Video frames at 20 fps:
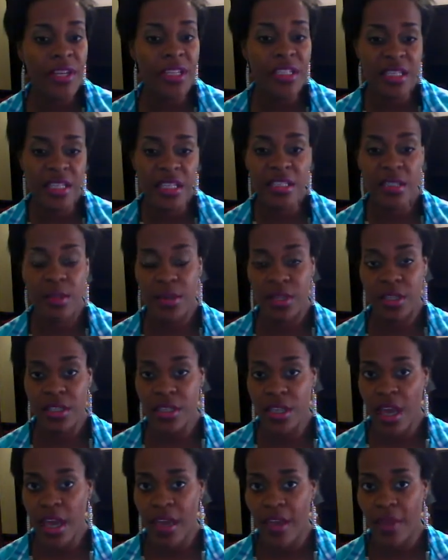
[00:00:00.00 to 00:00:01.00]
accessory
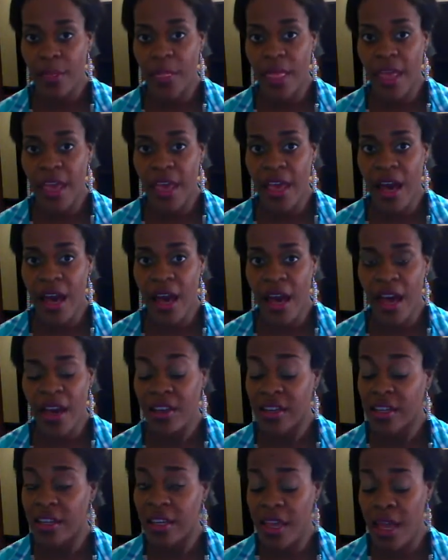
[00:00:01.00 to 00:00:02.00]
site that
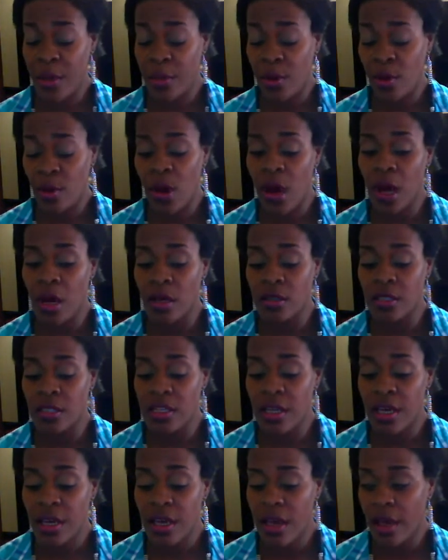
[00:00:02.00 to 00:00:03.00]
I came
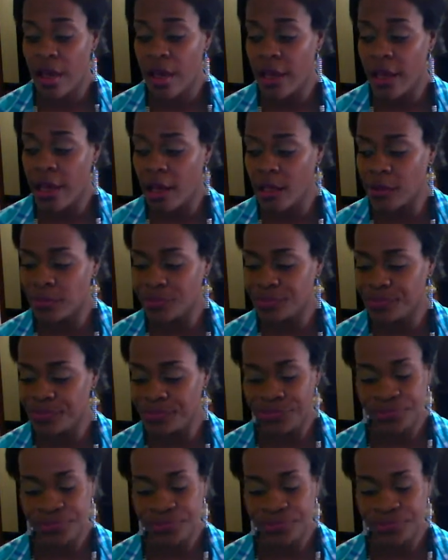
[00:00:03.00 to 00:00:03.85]
across um,